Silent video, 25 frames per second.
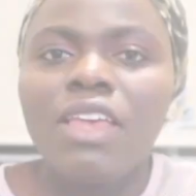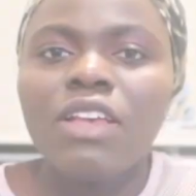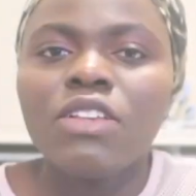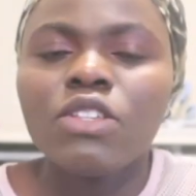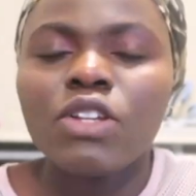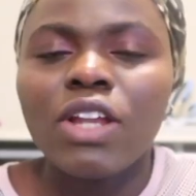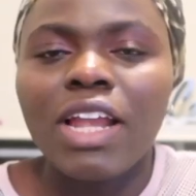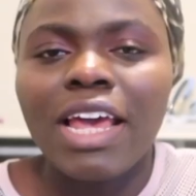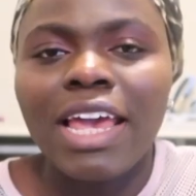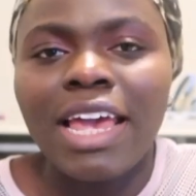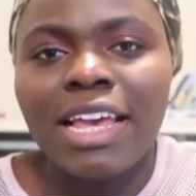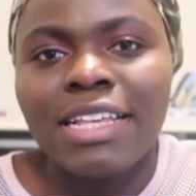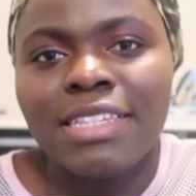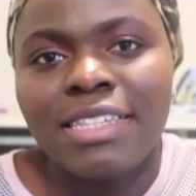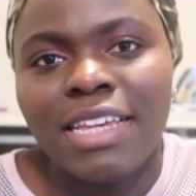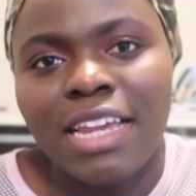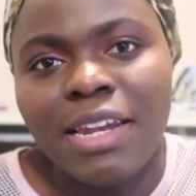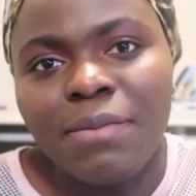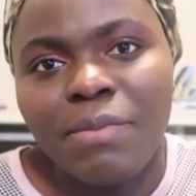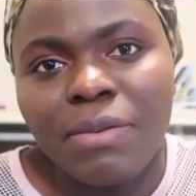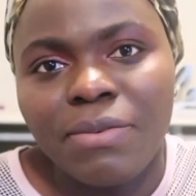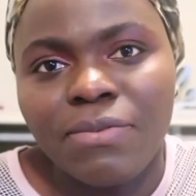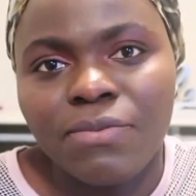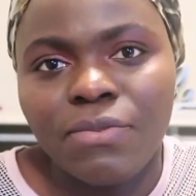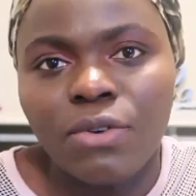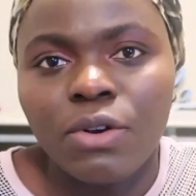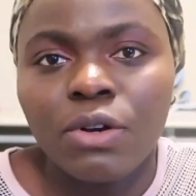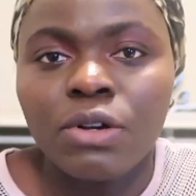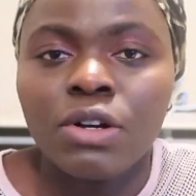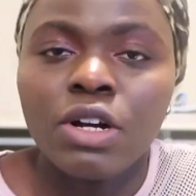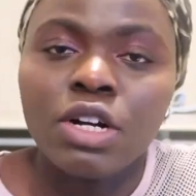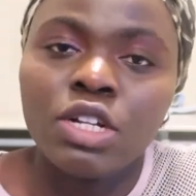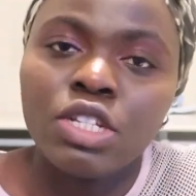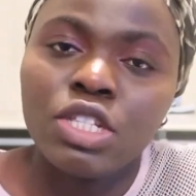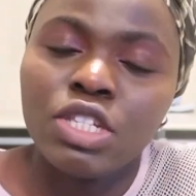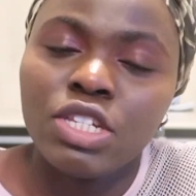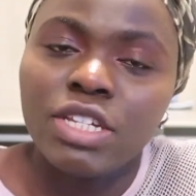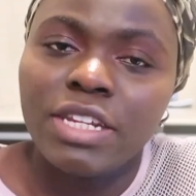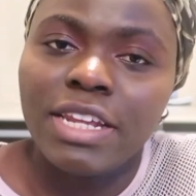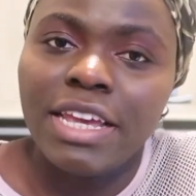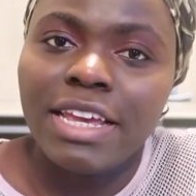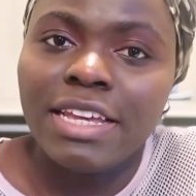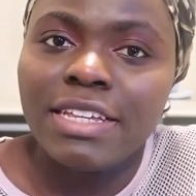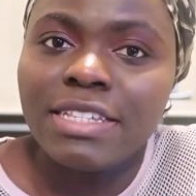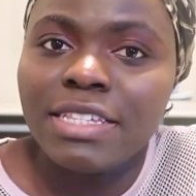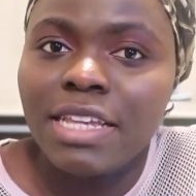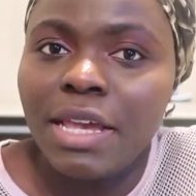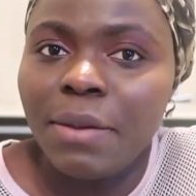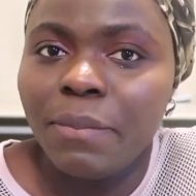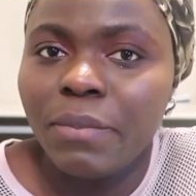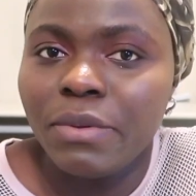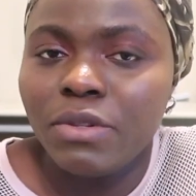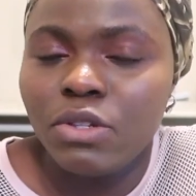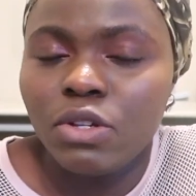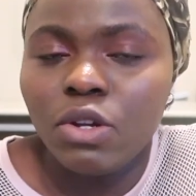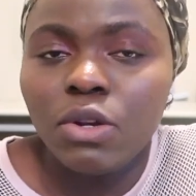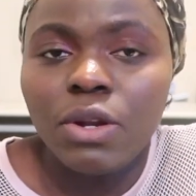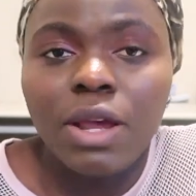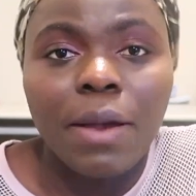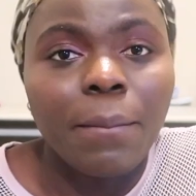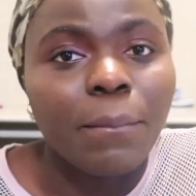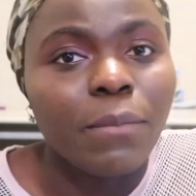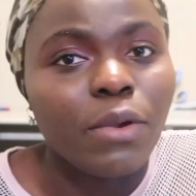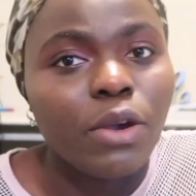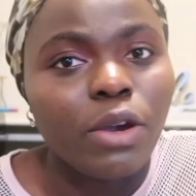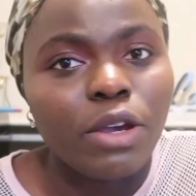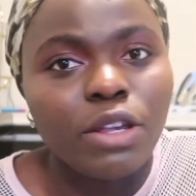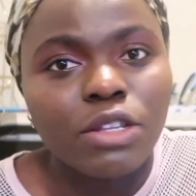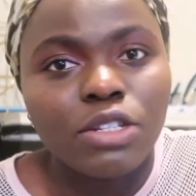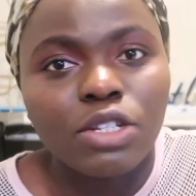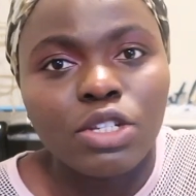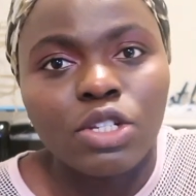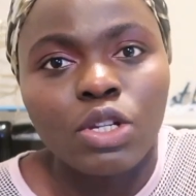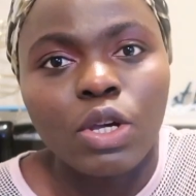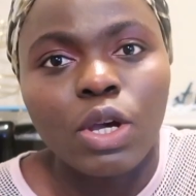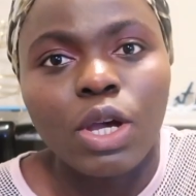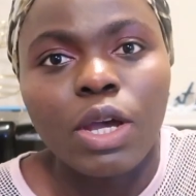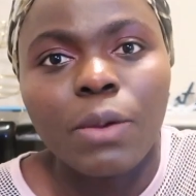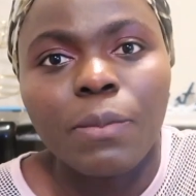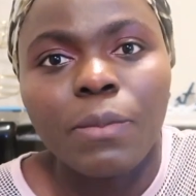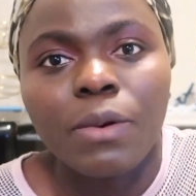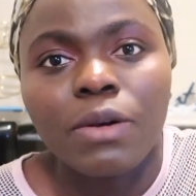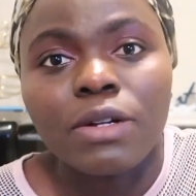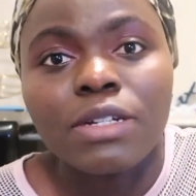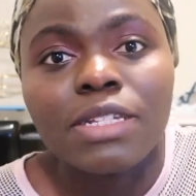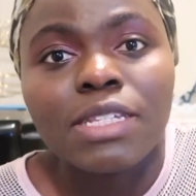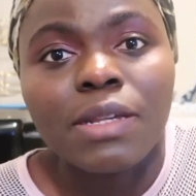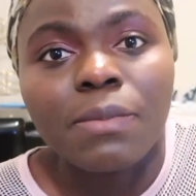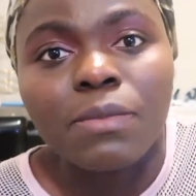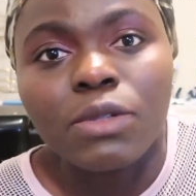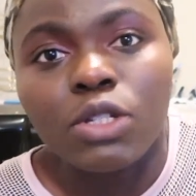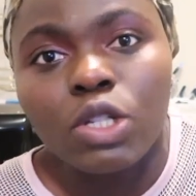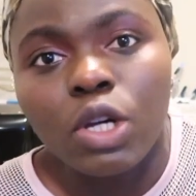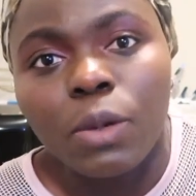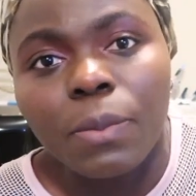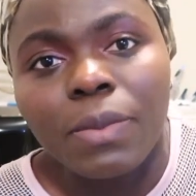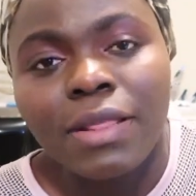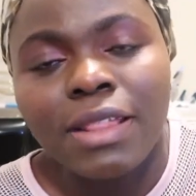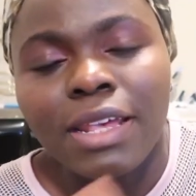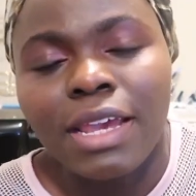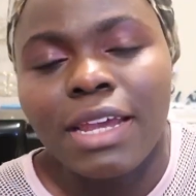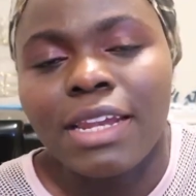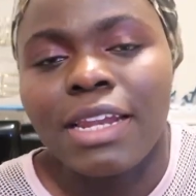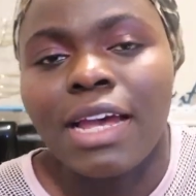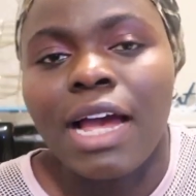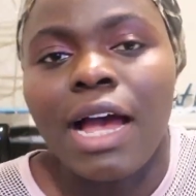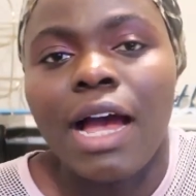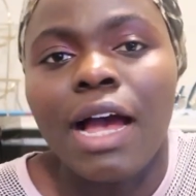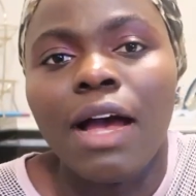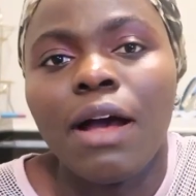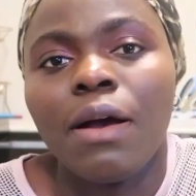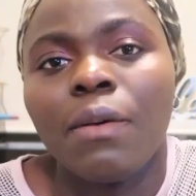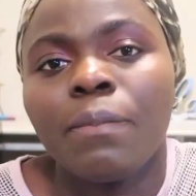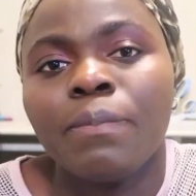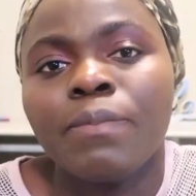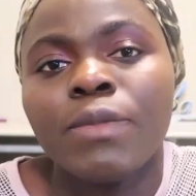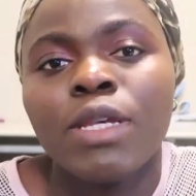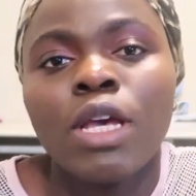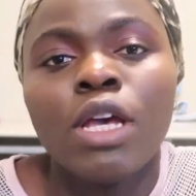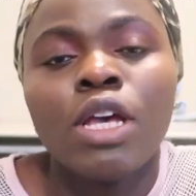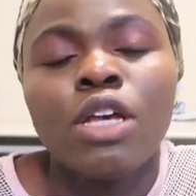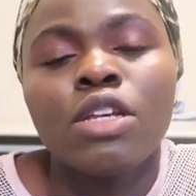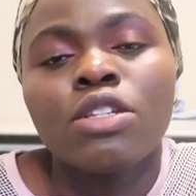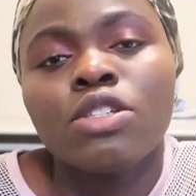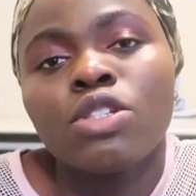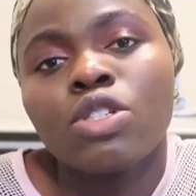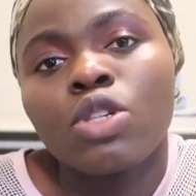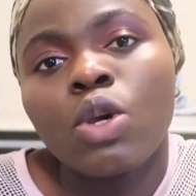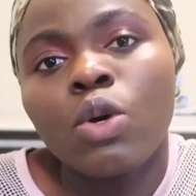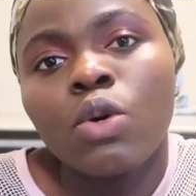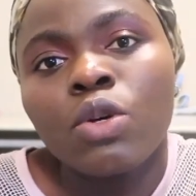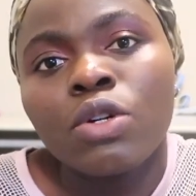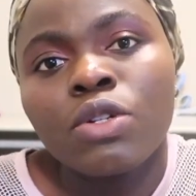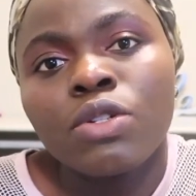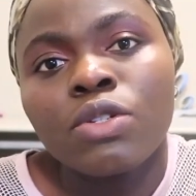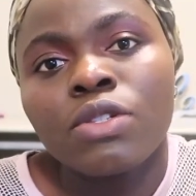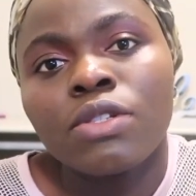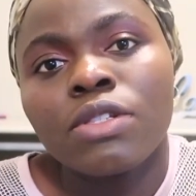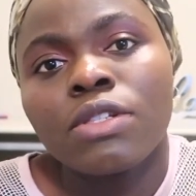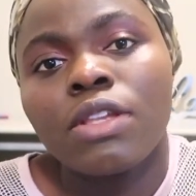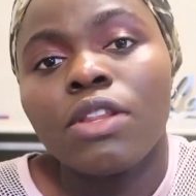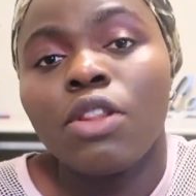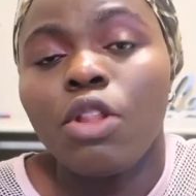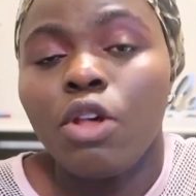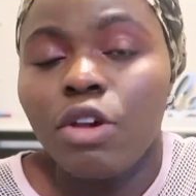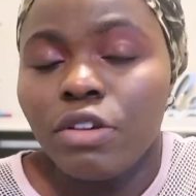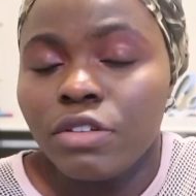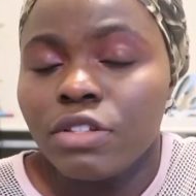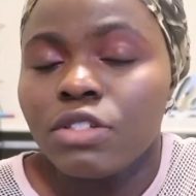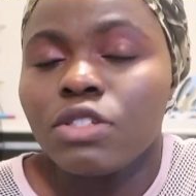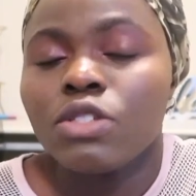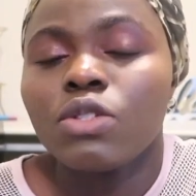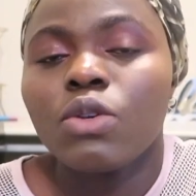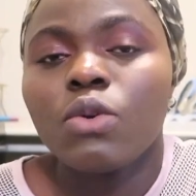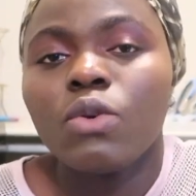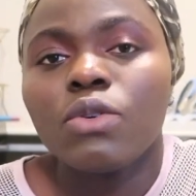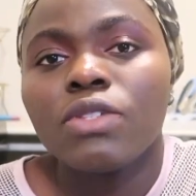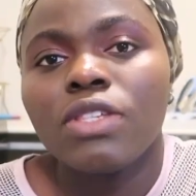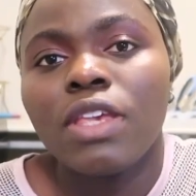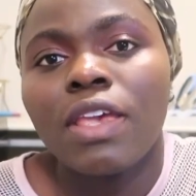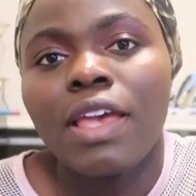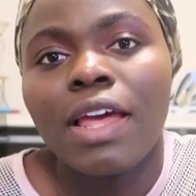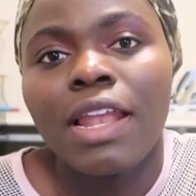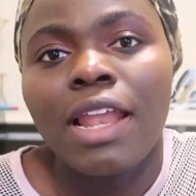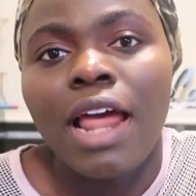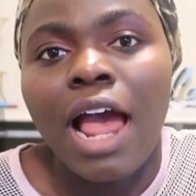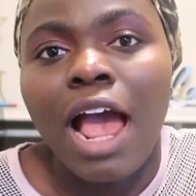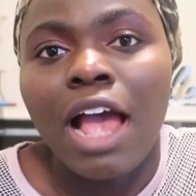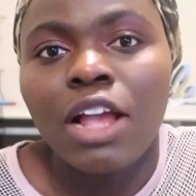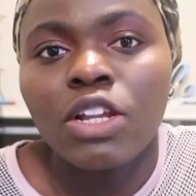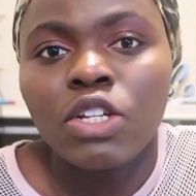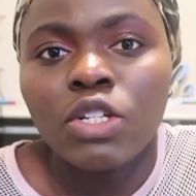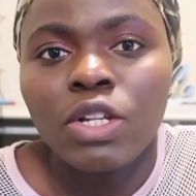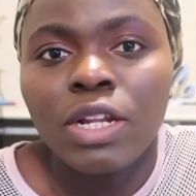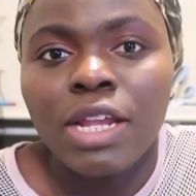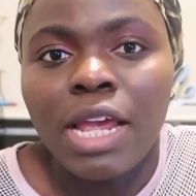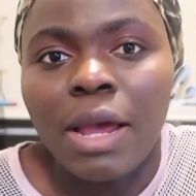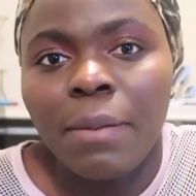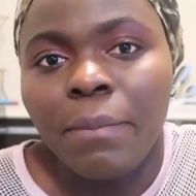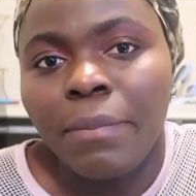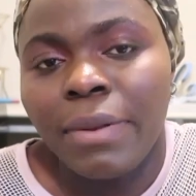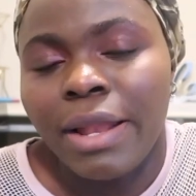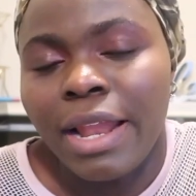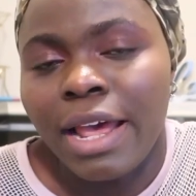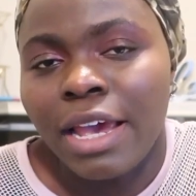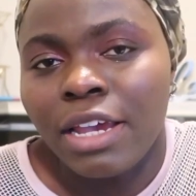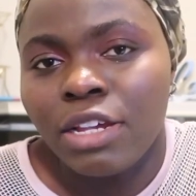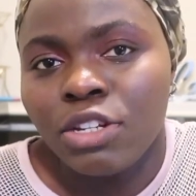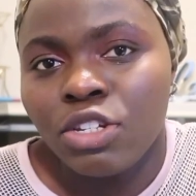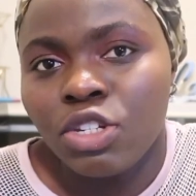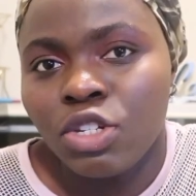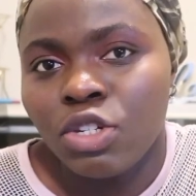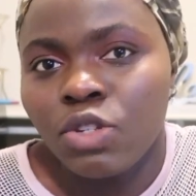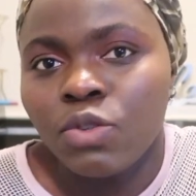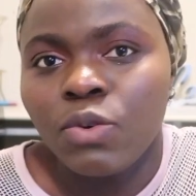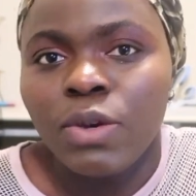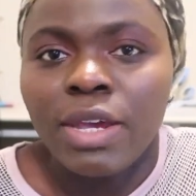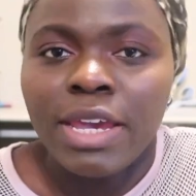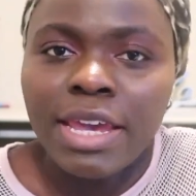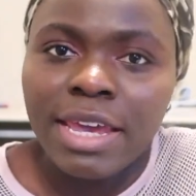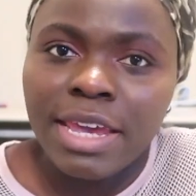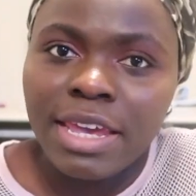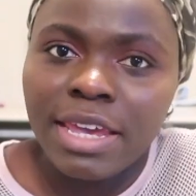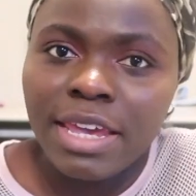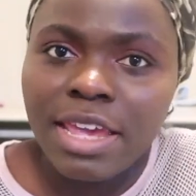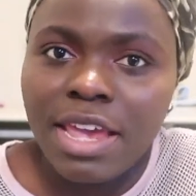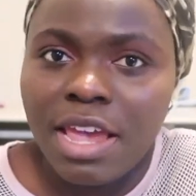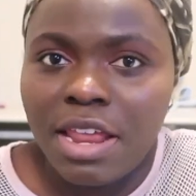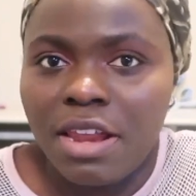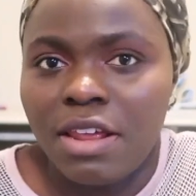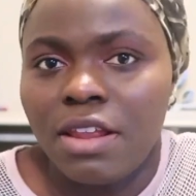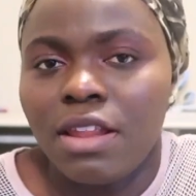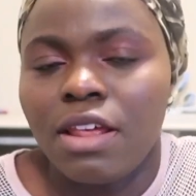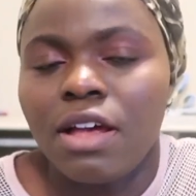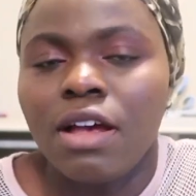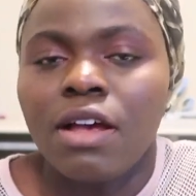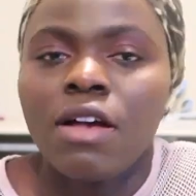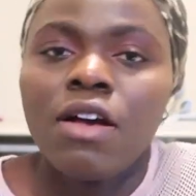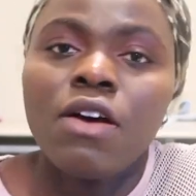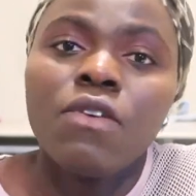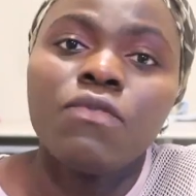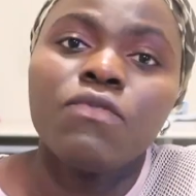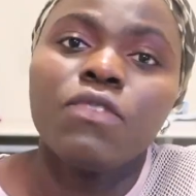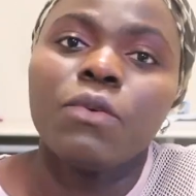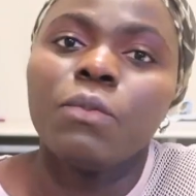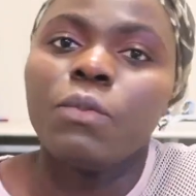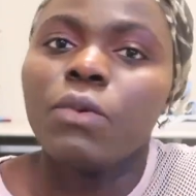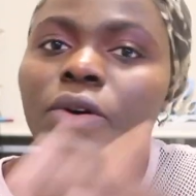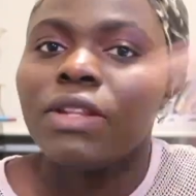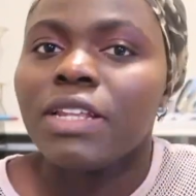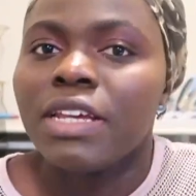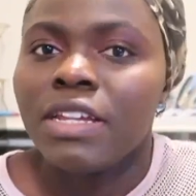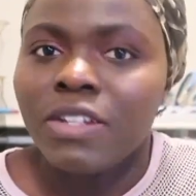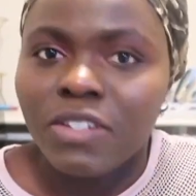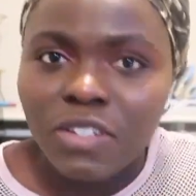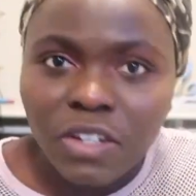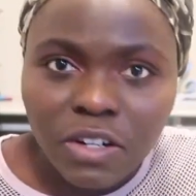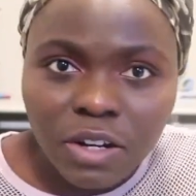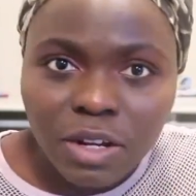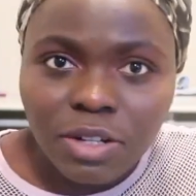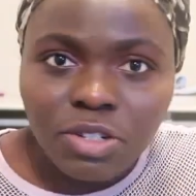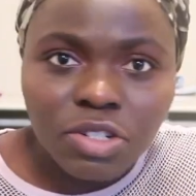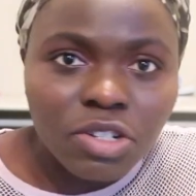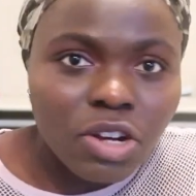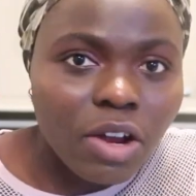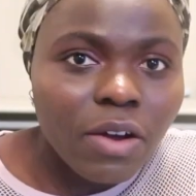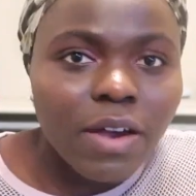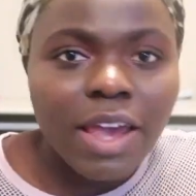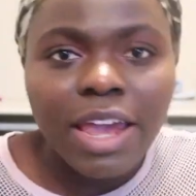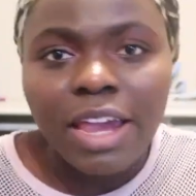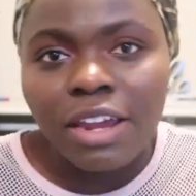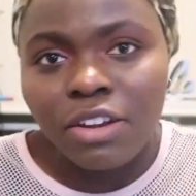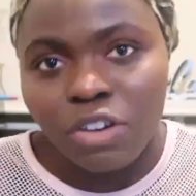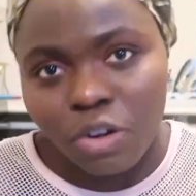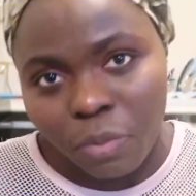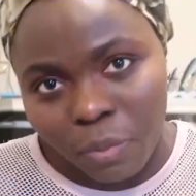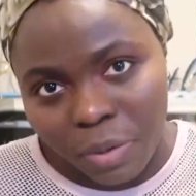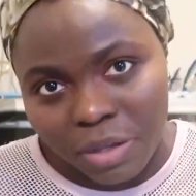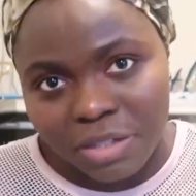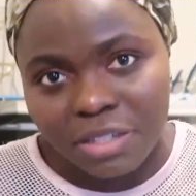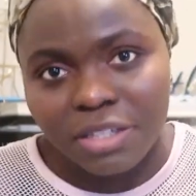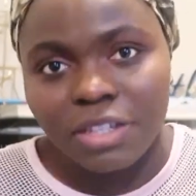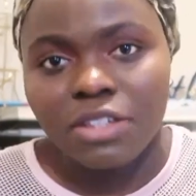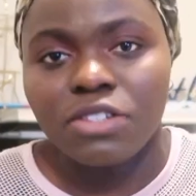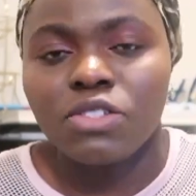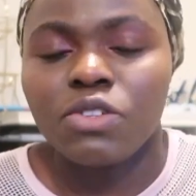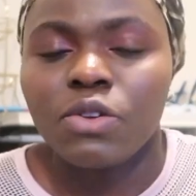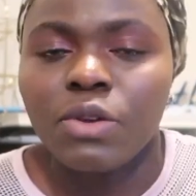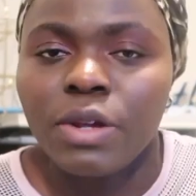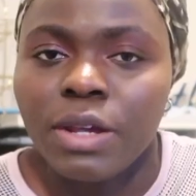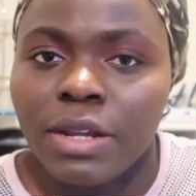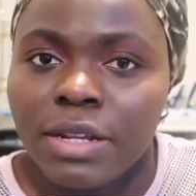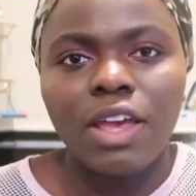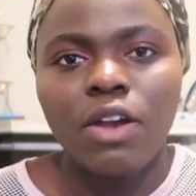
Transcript: So like I said before, on today's episode, I'm going to talk about some top 10 um, schools, nursing schools you can actually apply to in Canada for both international and domestic students.